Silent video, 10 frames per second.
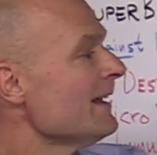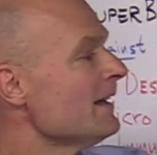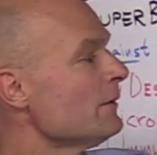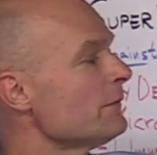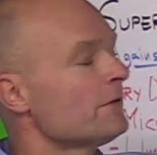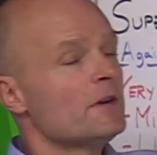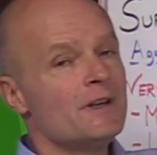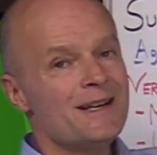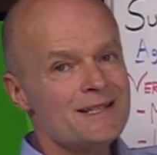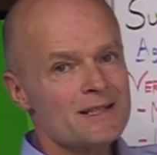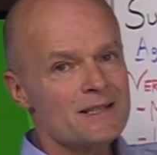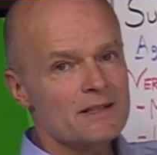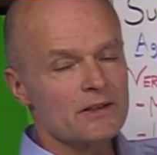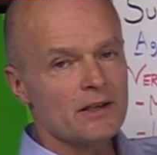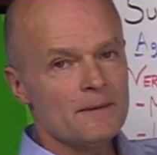if
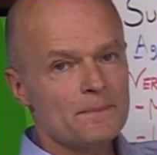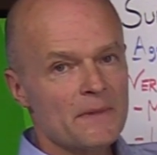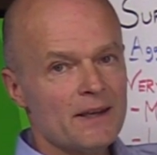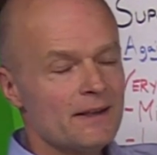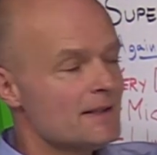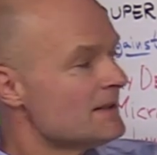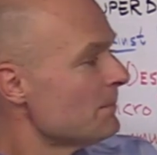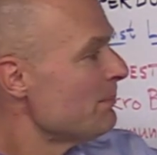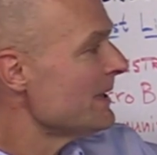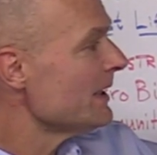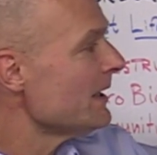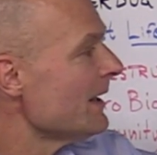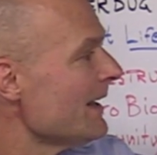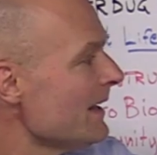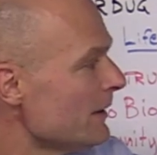necessary, and that's a big
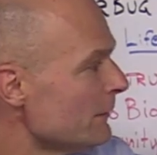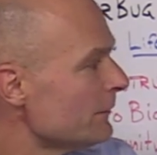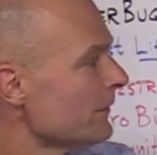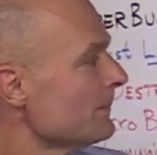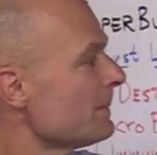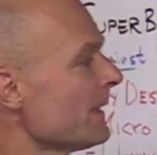if,